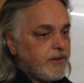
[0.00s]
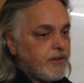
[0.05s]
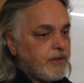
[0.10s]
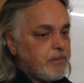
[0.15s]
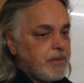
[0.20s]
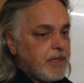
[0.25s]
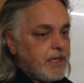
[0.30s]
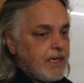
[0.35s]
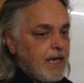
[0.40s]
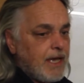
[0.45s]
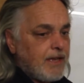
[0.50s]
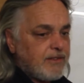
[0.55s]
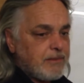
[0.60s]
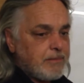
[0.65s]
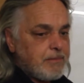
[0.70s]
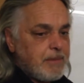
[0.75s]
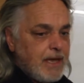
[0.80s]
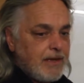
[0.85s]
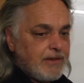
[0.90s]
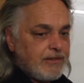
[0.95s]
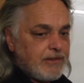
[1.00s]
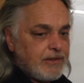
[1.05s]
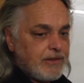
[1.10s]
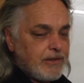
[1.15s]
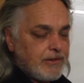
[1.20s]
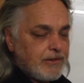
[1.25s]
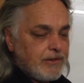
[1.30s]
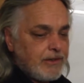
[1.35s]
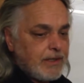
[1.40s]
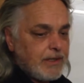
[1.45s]
than me, has a
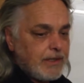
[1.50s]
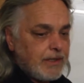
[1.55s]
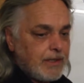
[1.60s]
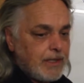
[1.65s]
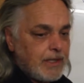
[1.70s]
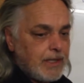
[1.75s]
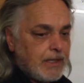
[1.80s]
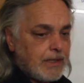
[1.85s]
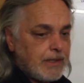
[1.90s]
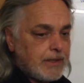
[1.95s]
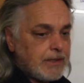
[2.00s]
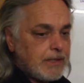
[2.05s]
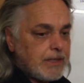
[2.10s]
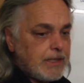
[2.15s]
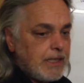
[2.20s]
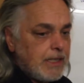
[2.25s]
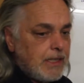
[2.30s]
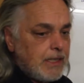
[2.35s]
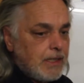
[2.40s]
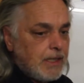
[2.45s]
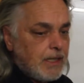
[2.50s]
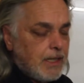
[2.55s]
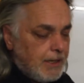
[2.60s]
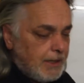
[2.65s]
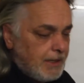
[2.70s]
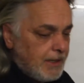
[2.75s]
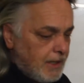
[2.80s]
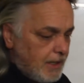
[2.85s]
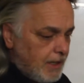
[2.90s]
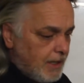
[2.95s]
master's in
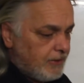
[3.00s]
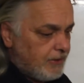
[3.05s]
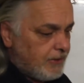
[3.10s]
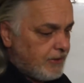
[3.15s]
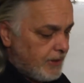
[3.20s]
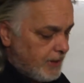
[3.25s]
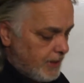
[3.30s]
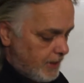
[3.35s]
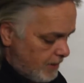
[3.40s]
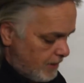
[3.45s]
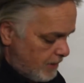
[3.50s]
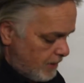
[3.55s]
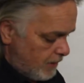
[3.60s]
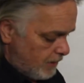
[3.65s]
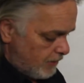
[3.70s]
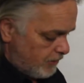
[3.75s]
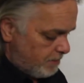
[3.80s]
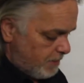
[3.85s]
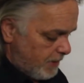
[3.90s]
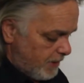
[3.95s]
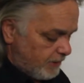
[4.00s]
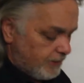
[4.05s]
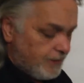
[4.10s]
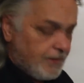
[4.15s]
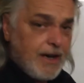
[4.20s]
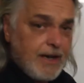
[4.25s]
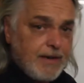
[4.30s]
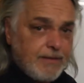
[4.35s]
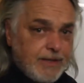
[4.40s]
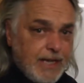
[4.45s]
history, speaks
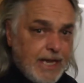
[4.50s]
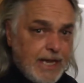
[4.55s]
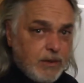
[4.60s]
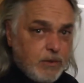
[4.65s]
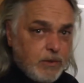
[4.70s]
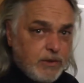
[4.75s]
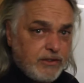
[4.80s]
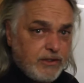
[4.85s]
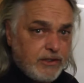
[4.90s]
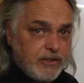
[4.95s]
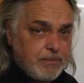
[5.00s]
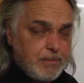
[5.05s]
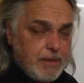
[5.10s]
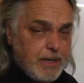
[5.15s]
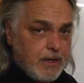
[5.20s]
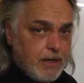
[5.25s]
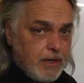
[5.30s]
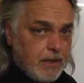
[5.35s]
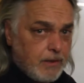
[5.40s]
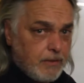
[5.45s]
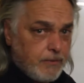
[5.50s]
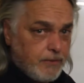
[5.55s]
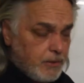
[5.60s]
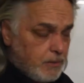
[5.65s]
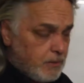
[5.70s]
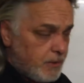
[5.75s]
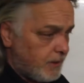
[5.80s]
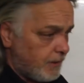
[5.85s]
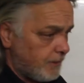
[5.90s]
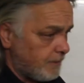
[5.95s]
5 languages, been all over the
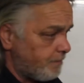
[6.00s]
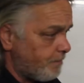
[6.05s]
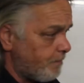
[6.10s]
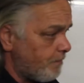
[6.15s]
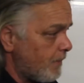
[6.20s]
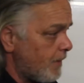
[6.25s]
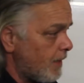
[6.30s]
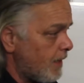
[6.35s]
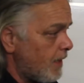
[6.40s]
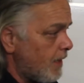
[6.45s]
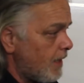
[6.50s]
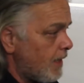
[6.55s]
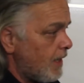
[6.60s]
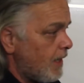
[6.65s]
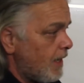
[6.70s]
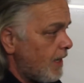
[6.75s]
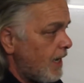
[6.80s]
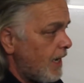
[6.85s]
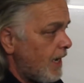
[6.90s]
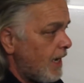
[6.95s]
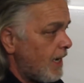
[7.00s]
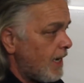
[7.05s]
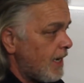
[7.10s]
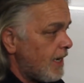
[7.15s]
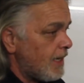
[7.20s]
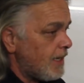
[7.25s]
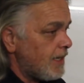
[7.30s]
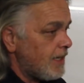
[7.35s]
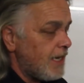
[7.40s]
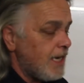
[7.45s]
world.
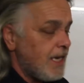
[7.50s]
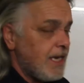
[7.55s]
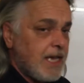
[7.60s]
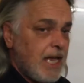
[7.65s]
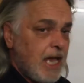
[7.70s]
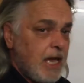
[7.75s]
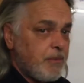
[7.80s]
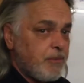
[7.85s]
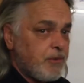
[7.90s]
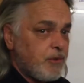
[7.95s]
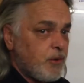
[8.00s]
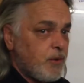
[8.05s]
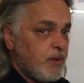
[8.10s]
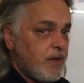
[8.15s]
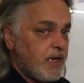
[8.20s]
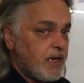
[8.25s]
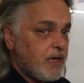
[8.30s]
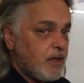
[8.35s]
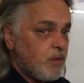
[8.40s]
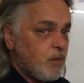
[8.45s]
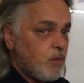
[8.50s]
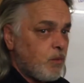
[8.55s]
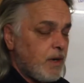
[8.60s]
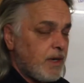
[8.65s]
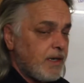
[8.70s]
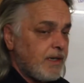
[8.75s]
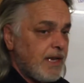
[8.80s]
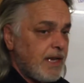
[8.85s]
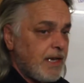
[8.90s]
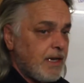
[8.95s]
And he came through here
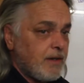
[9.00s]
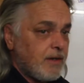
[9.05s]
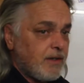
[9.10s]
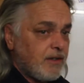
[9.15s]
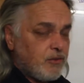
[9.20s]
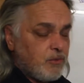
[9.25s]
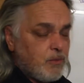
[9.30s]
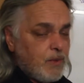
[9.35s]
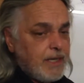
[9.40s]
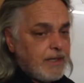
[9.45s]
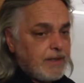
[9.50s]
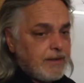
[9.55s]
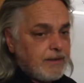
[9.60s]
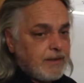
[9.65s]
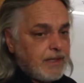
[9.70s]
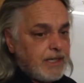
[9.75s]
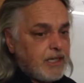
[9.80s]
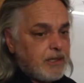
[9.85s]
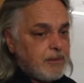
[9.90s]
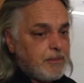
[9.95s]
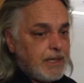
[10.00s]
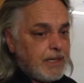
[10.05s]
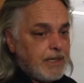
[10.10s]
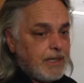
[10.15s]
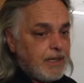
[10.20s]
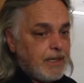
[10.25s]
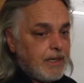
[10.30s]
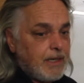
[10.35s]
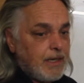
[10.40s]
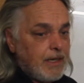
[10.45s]
one day on his way to
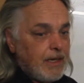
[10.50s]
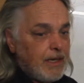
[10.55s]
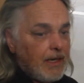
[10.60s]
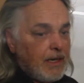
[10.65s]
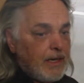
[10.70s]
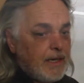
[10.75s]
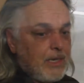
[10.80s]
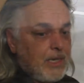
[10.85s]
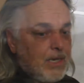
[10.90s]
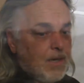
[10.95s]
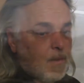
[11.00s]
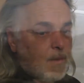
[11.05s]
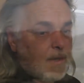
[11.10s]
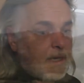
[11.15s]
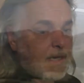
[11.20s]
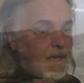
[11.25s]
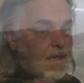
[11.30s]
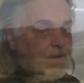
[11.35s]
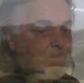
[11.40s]
Laramie. And when he